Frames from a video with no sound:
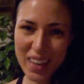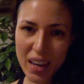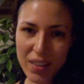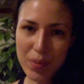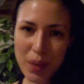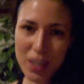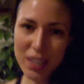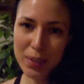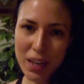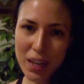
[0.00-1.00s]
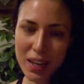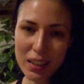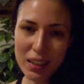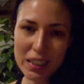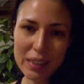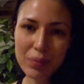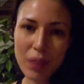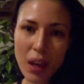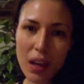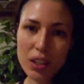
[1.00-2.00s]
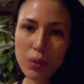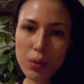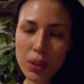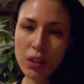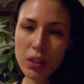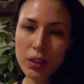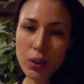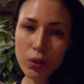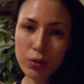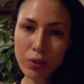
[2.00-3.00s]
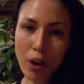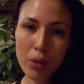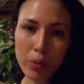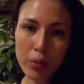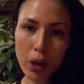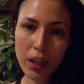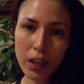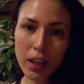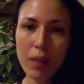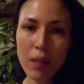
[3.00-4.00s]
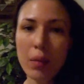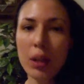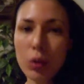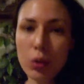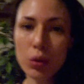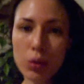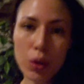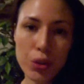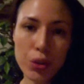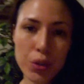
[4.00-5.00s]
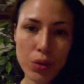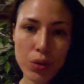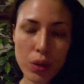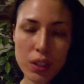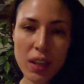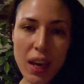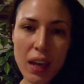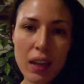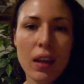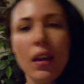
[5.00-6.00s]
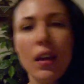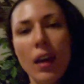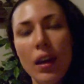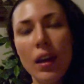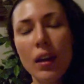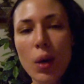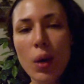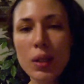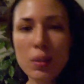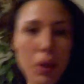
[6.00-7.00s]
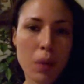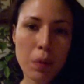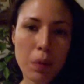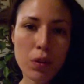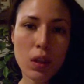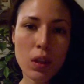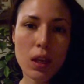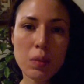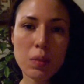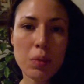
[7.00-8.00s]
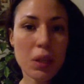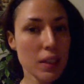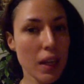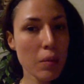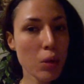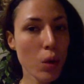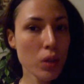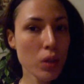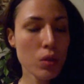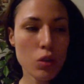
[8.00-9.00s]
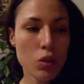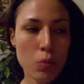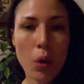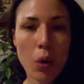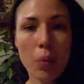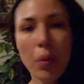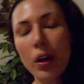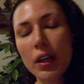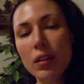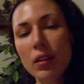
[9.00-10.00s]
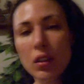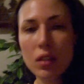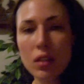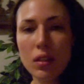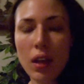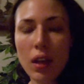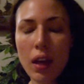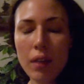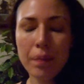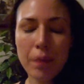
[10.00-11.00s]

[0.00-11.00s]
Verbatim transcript: Hey everybody, it's me, Danielle. I actually went to the local farmers market and my local grocery store today, and I wanted to pick up a few things because I am going to a Super Bowl party this Sunday,